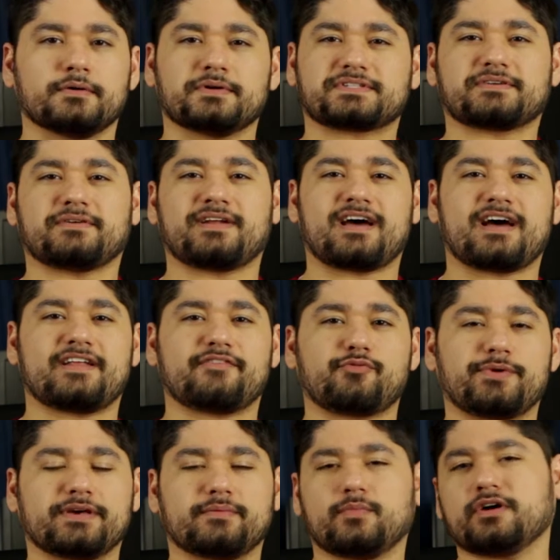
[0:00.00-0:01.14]
What's going on,
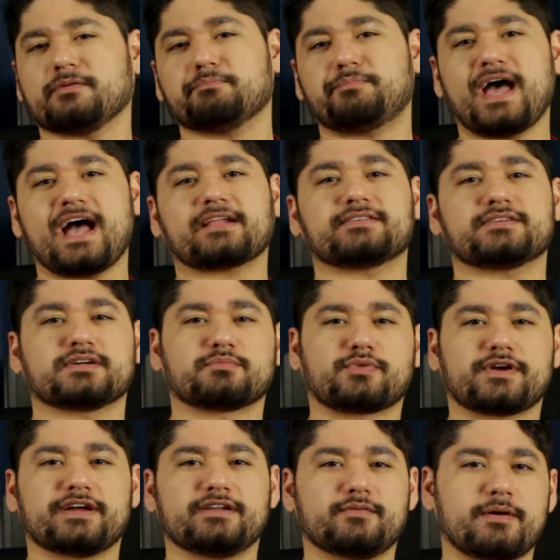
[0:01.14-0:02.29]
everybody? Welcome back to a
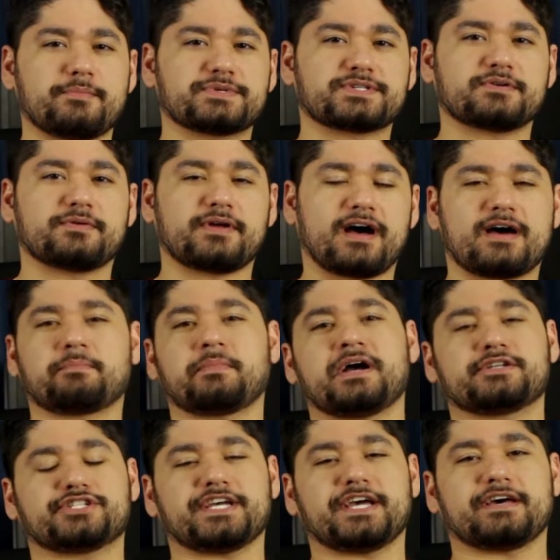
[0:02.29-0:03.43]
brand new episode on my
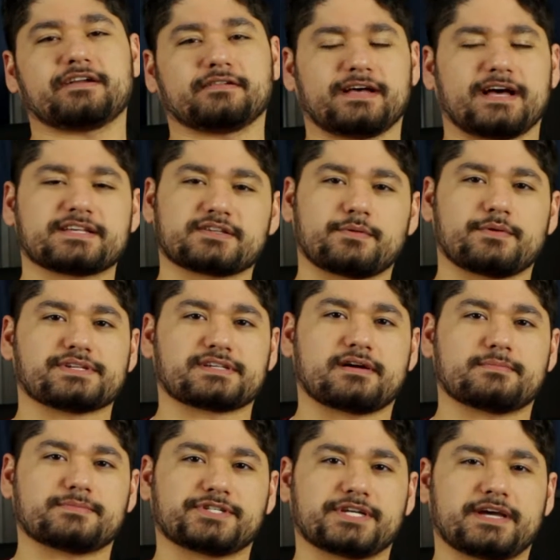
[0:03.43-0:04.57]
channel. As always,
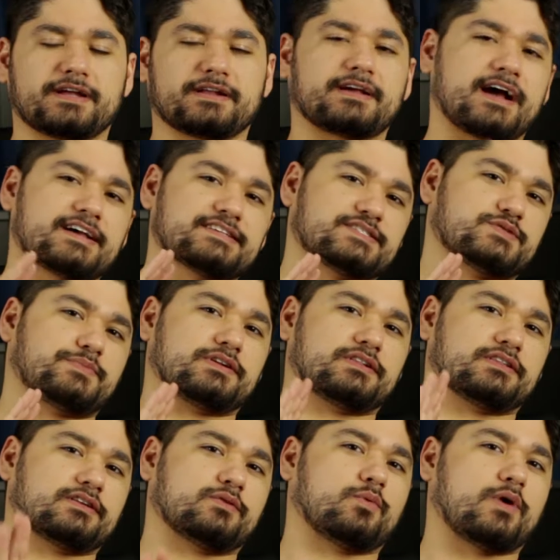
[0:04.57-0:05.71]
I'm Jay, and guys, it's been a
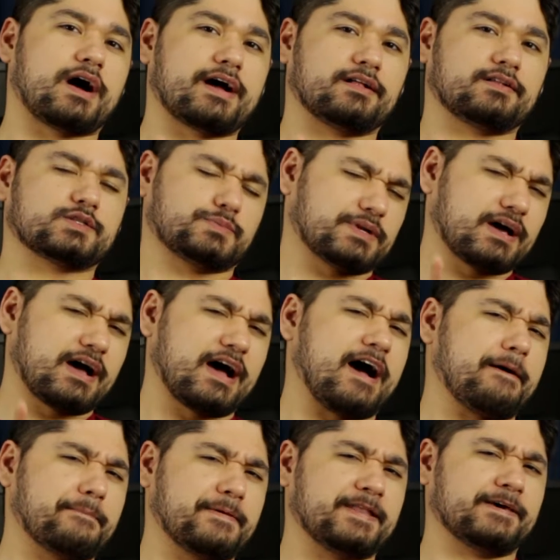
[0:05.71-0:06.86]
little while. It's been a
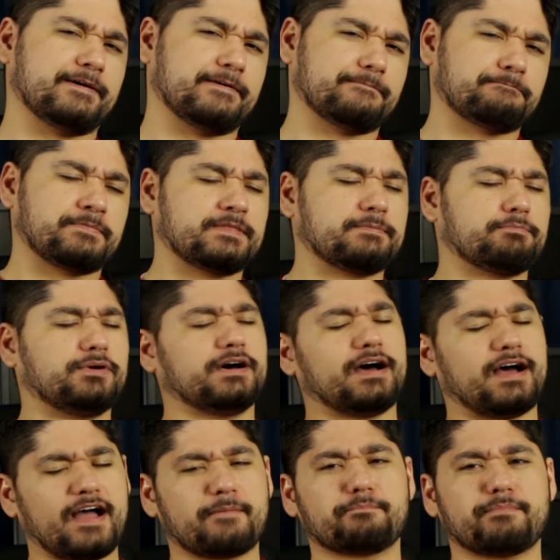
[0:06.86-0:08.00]
hot minute, but
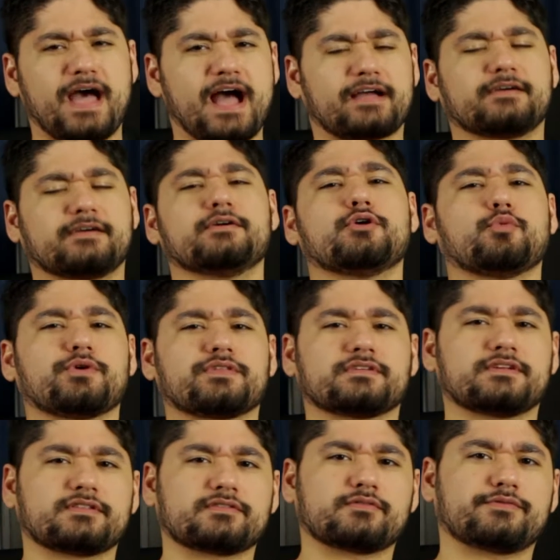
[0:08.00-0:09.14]
I'm back with
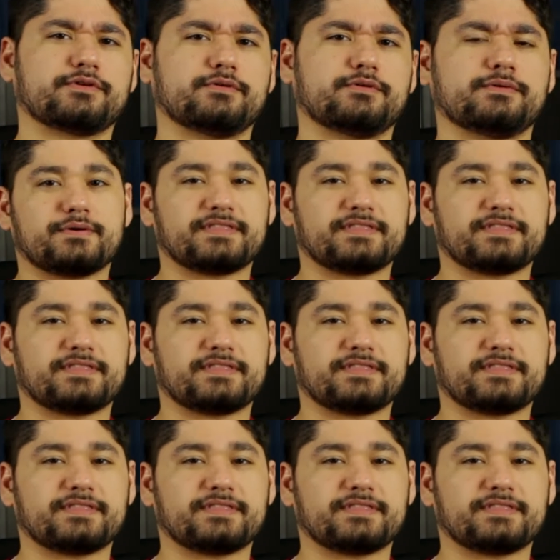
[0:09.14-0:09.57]
another review.